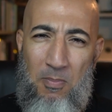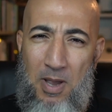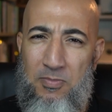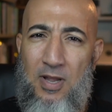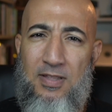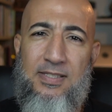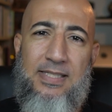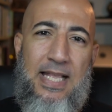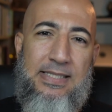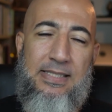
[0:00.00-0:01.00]
My brothers
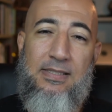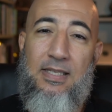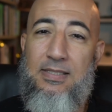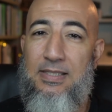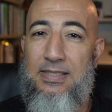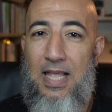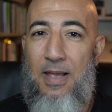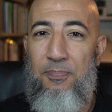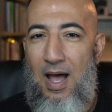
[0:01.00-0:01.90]
and sisters in Islam,